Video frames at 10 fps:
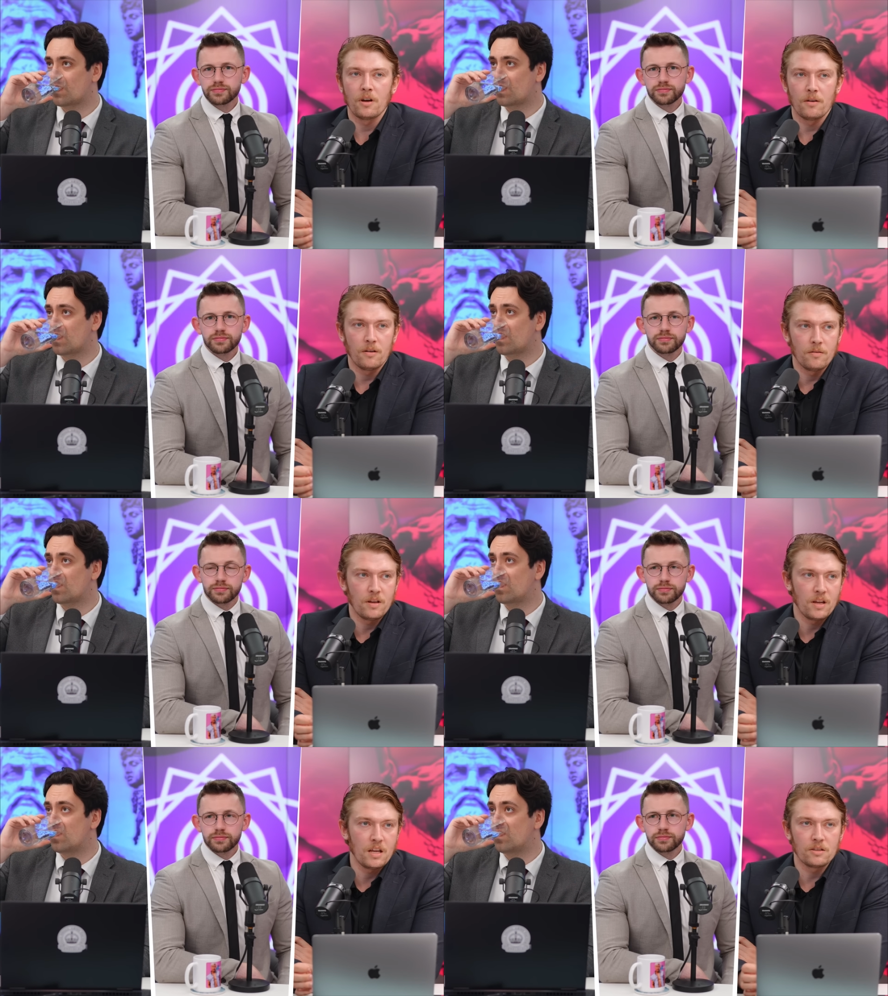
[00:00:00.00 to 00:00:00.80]
Speaker 1: uh,
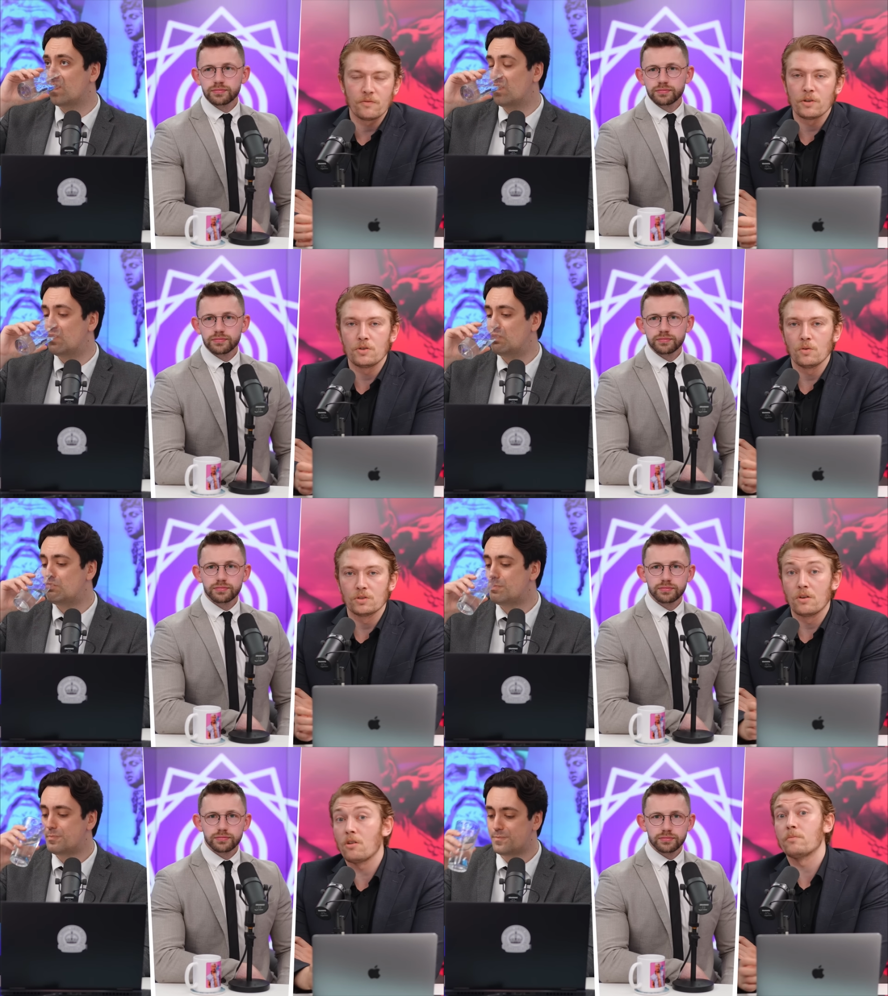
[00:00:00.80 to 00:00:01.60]
individuals,
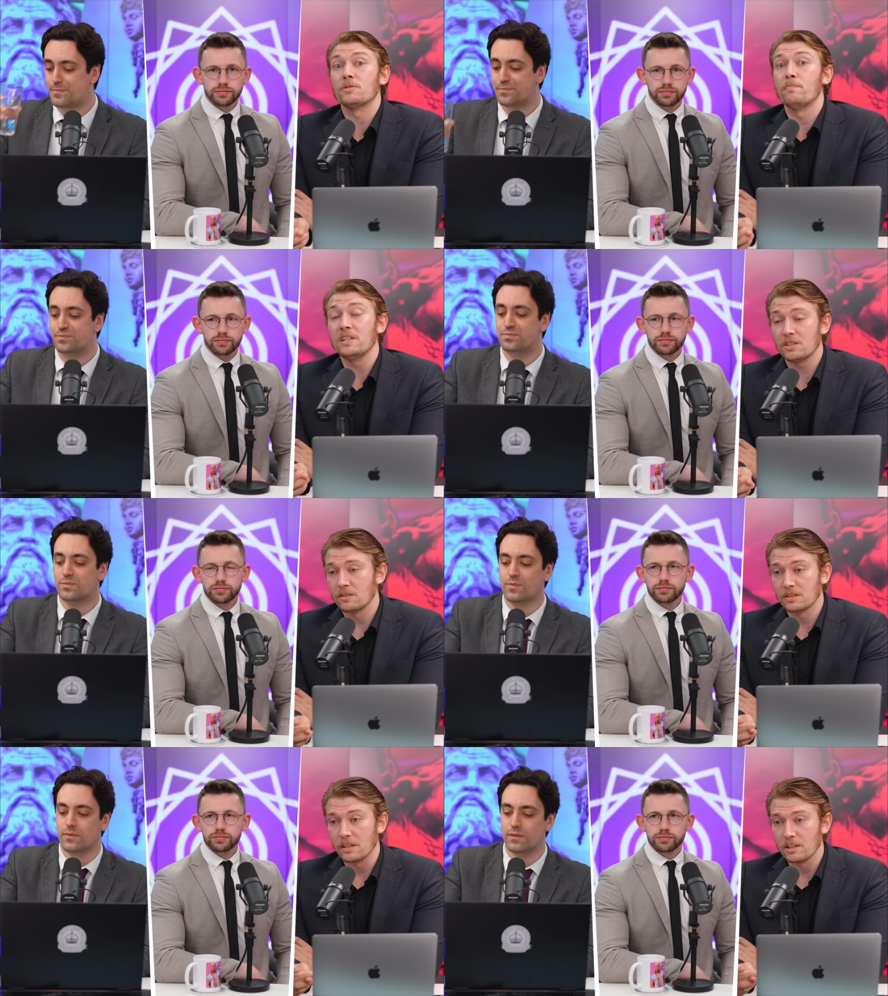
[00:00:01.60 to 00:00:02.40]
anonymous
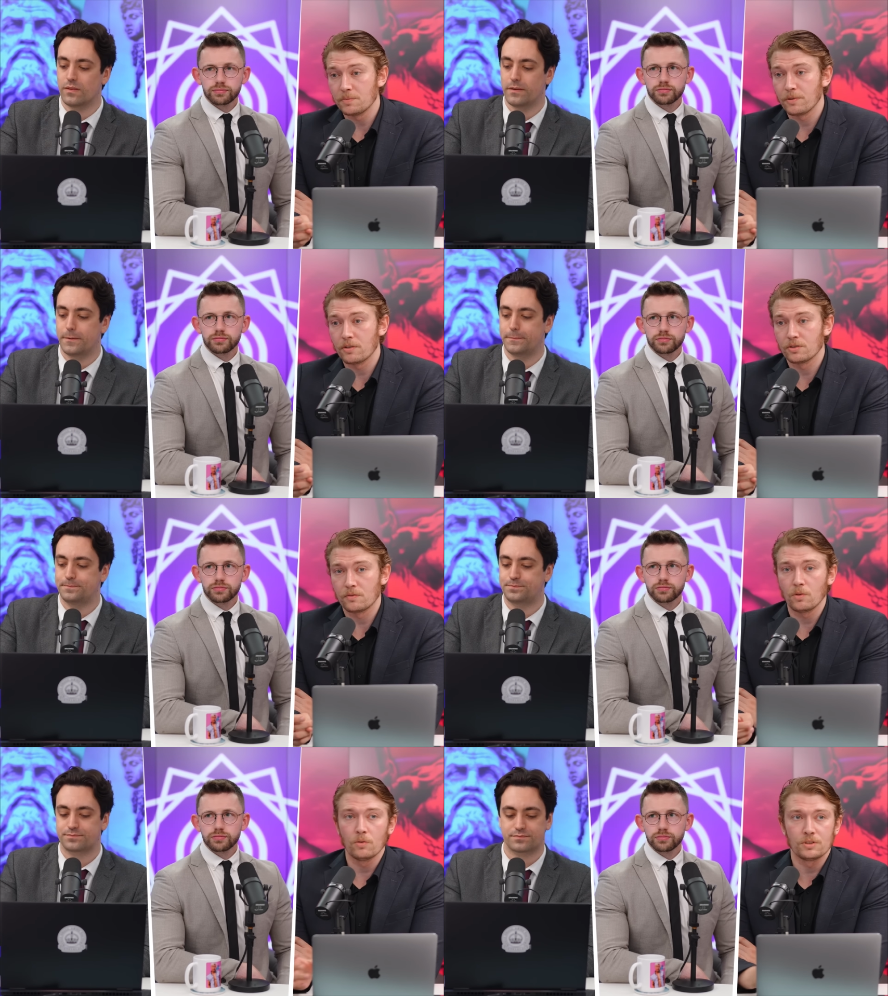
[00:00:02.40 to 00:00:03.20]
businesses, because of
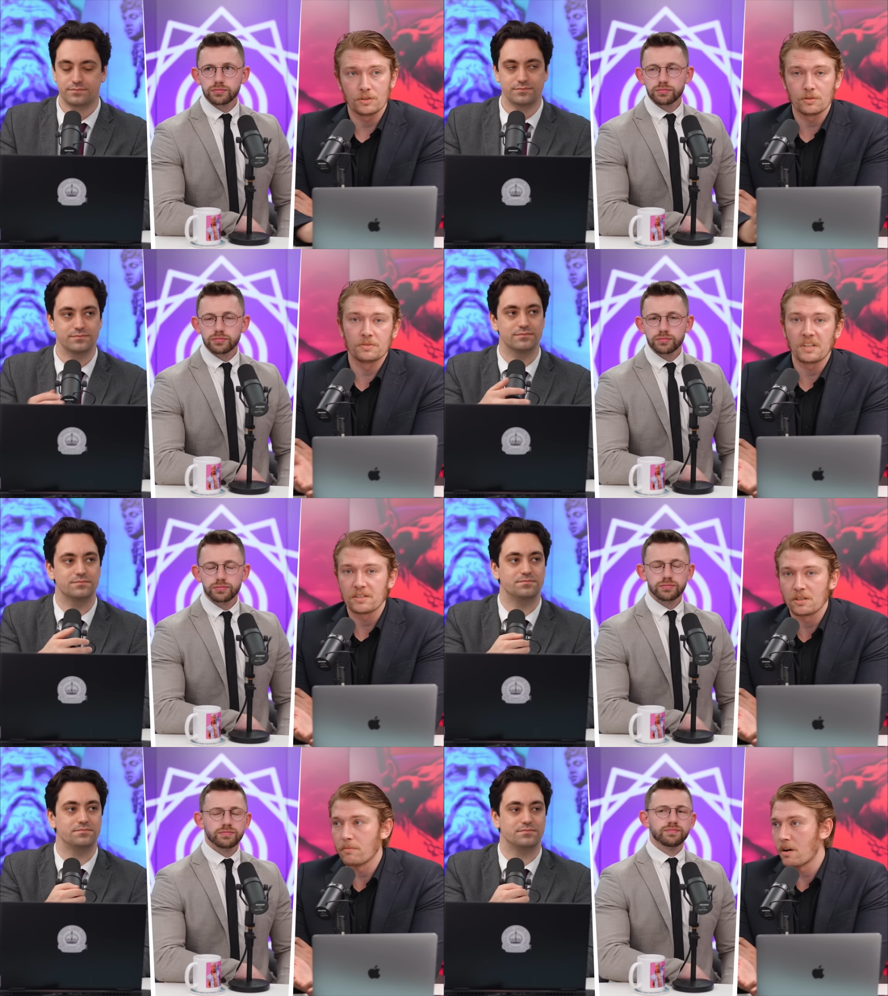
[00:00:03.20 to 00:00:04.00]
course in some
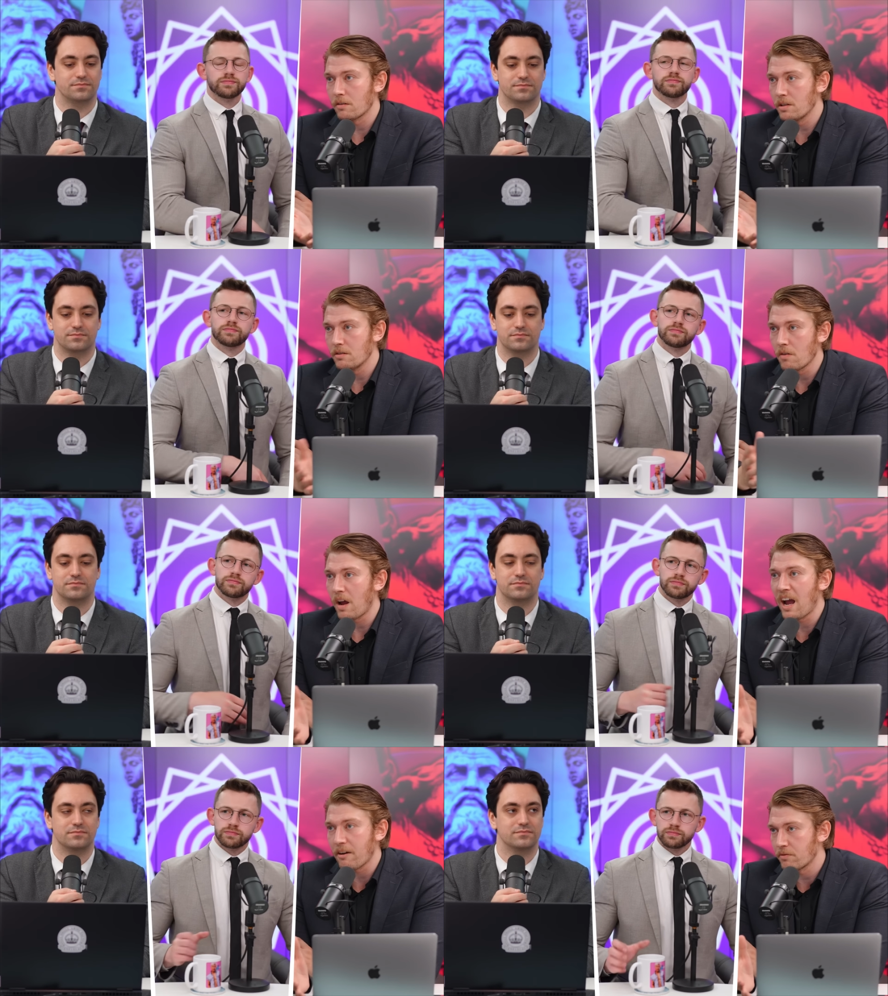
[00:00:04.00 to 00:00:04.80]
states in America you don't
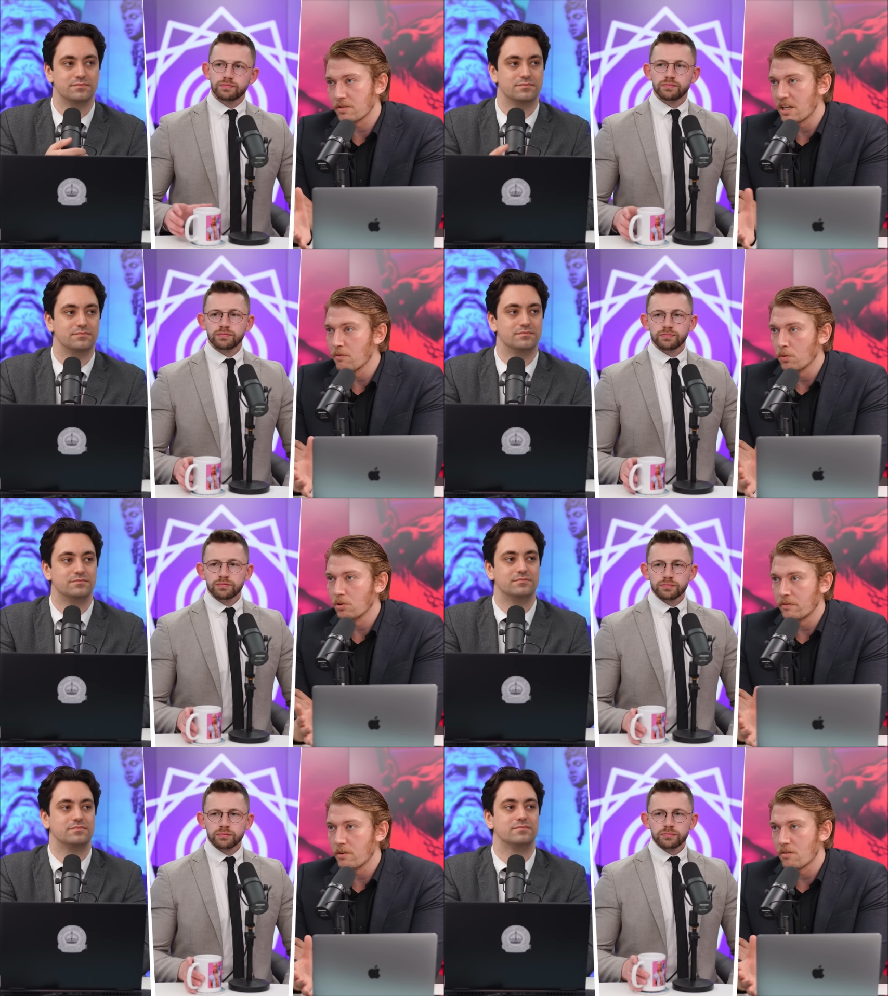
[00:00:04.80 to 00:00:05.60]
have to give all
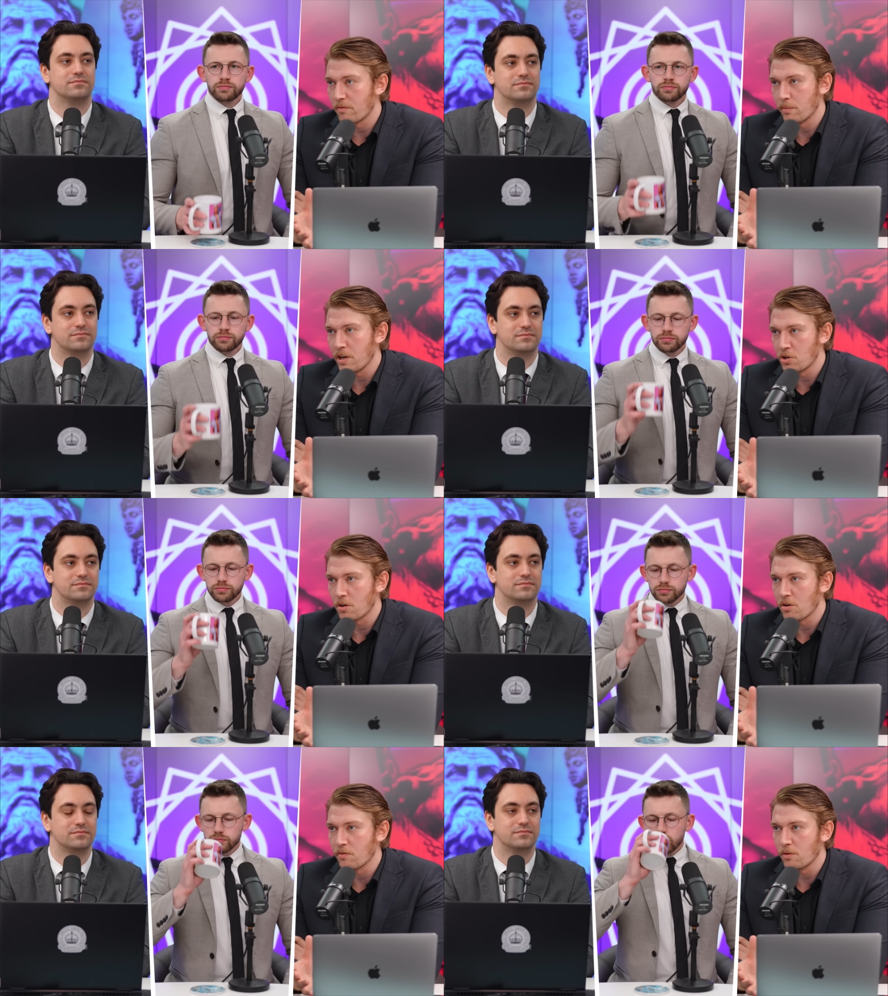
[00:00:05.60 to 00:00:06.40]
of your information
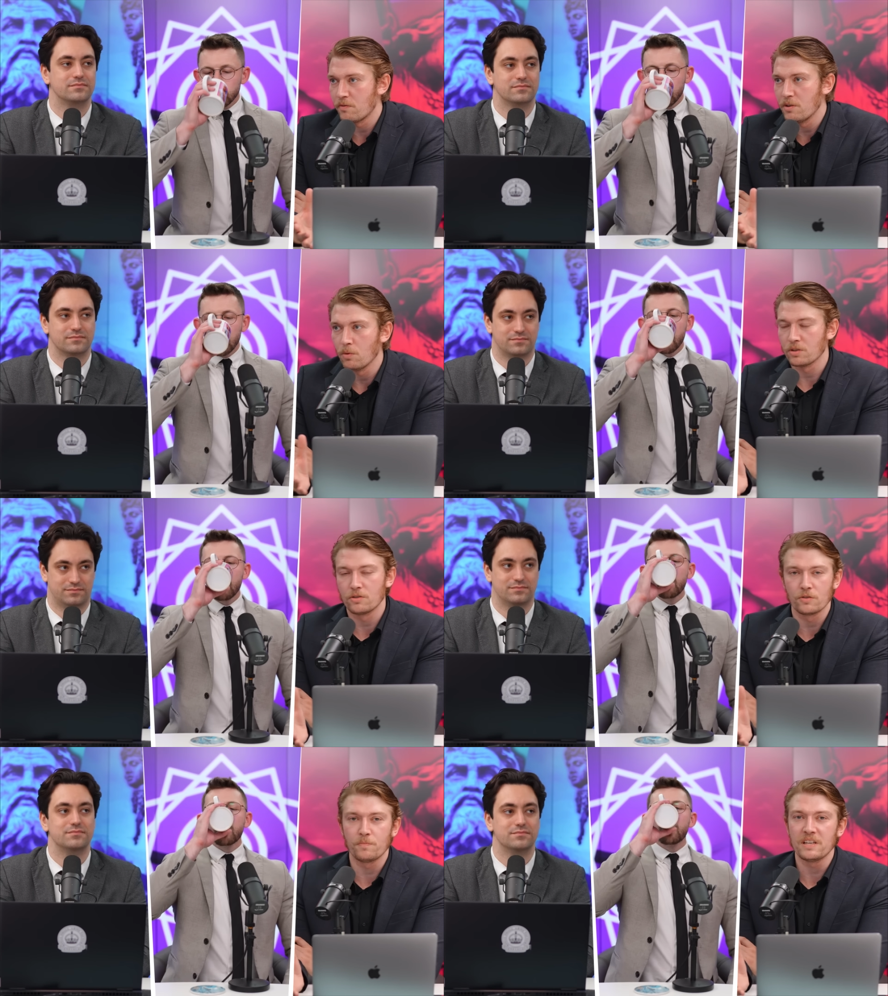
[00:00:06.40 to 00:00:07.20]
over if you want to
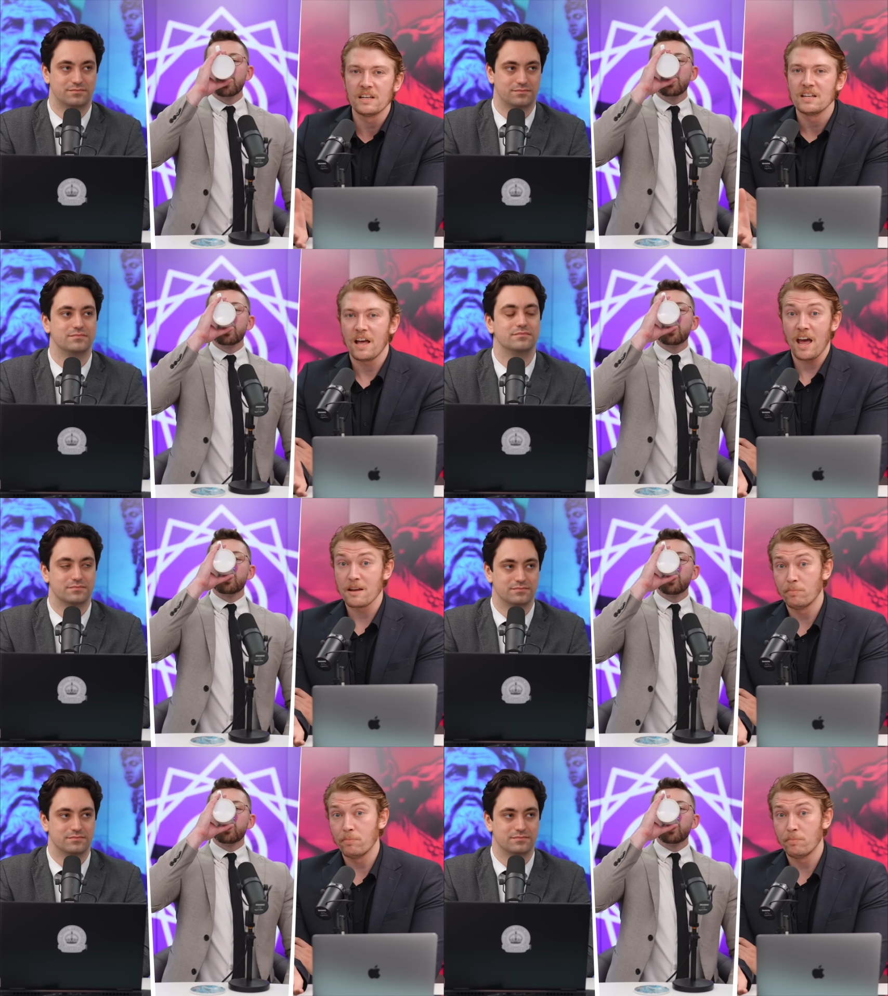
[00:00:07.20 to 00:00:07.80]
just be a